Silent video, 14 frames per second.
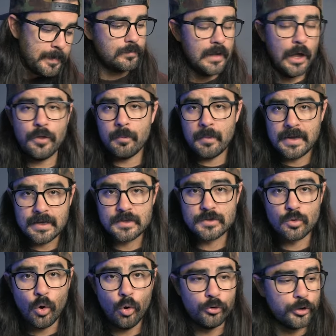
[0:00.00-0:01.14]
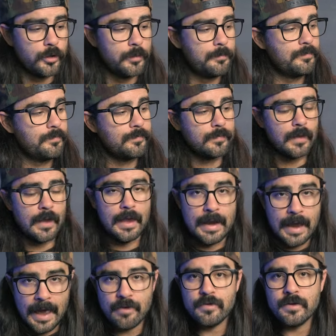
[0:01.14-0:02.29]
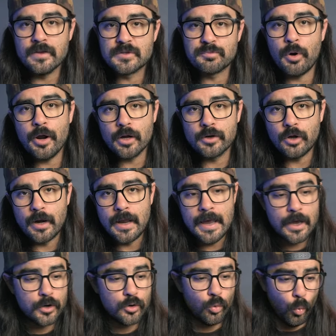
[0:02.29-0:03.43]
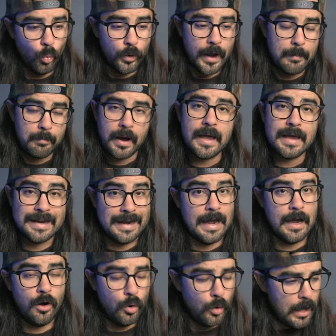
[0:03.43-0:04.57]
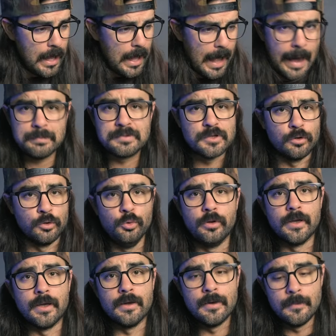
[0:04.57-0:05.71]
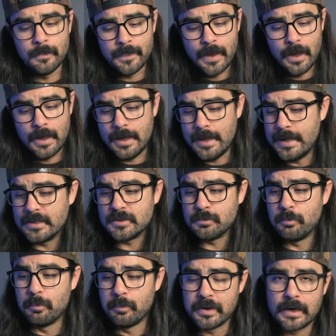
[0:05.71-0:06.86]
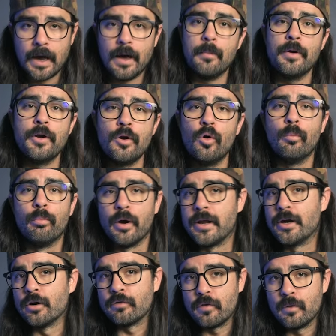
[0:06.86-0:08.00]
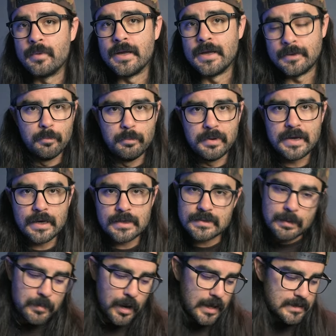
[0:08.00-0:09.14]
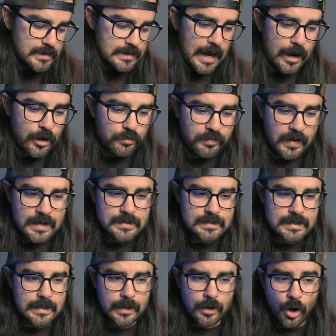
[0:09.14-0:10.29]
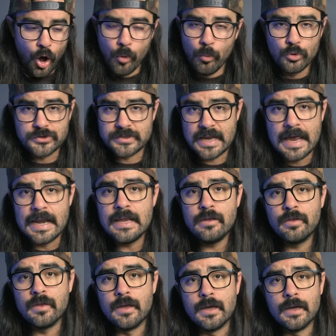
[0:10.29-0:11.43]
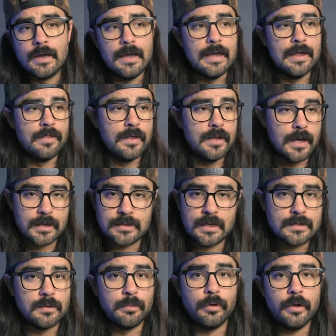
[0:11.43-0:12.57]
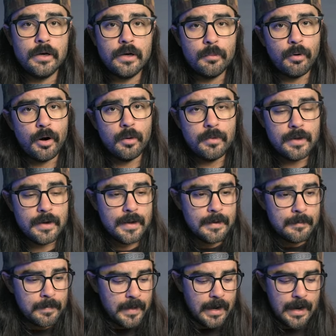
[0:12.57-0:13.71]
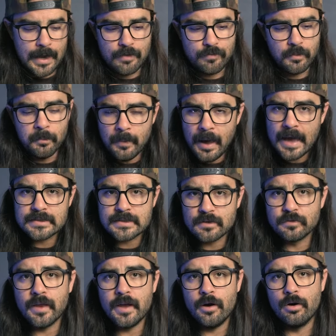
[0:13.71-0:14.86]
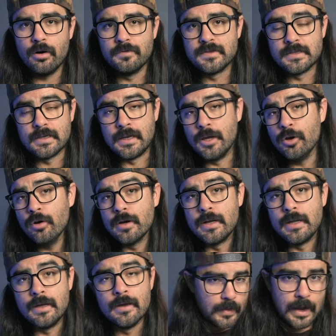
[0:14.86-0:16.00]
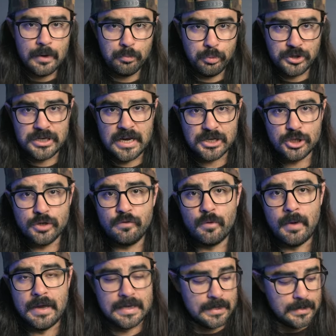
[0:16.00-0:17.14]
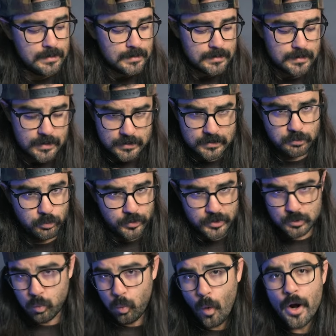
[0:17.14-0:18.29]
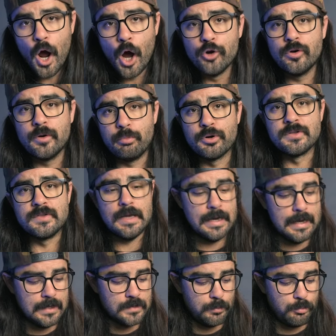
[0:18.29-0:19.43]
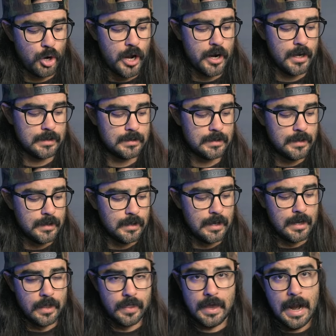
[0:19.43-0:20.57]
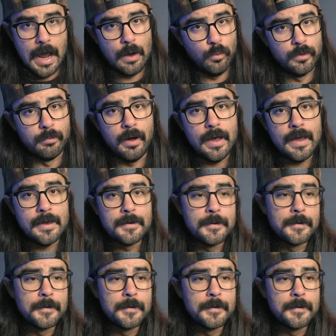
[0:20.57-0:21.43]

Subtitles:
Now that my kids are older and having this product on hand, would I buy it now? Absolutely. It's become a no-brainer for me. Because I'm not sacrificing almost anything in the accessibility department, and I have a massive layer of security and protection for my kids, this 100% is a product that I would buy.